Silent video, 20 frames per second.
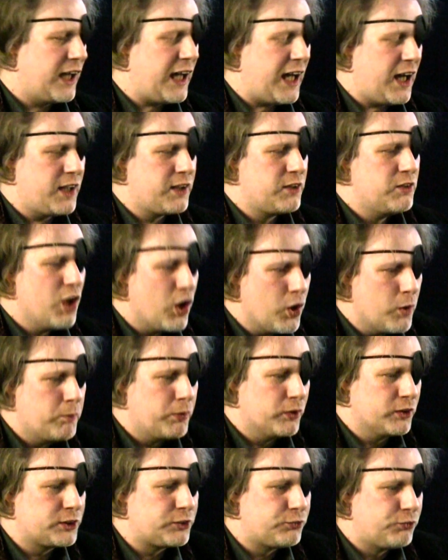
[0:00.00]
I had
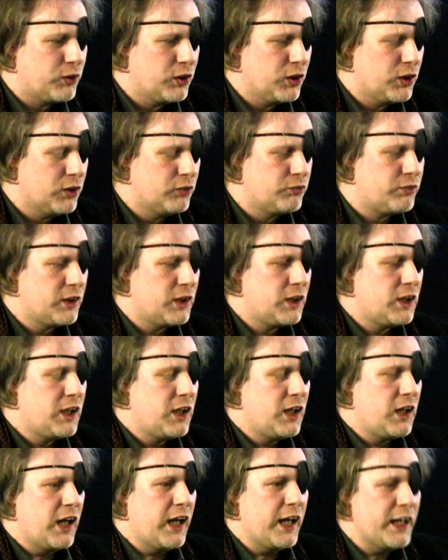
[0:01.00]
notebooks full of
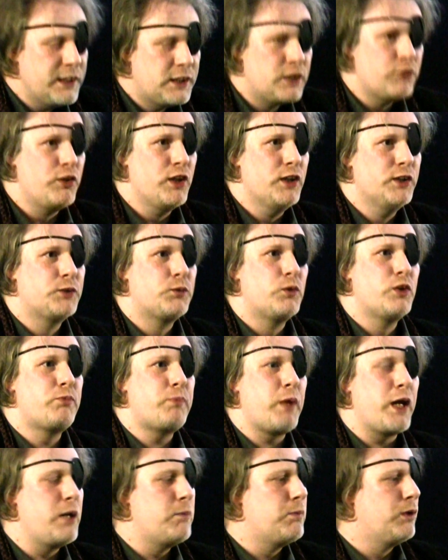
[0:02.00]
interviews
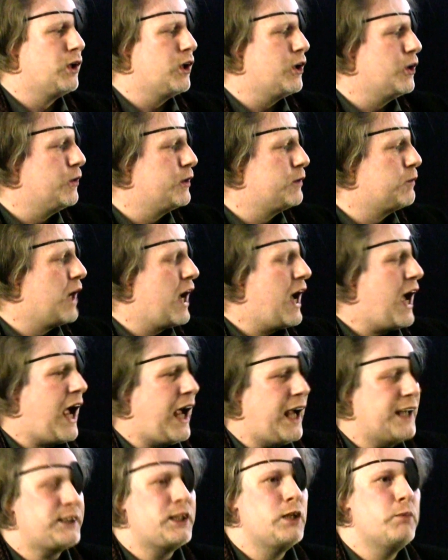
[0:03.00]
with people who had
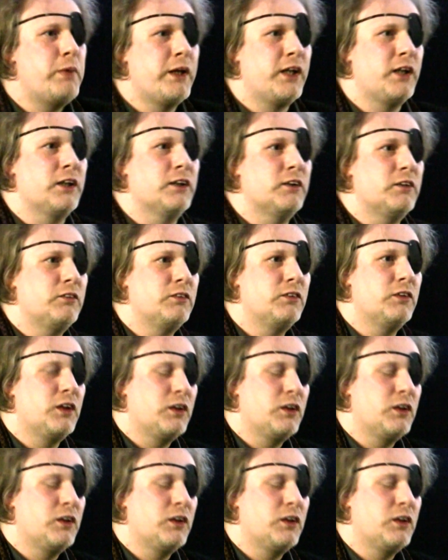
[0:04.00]
actually been at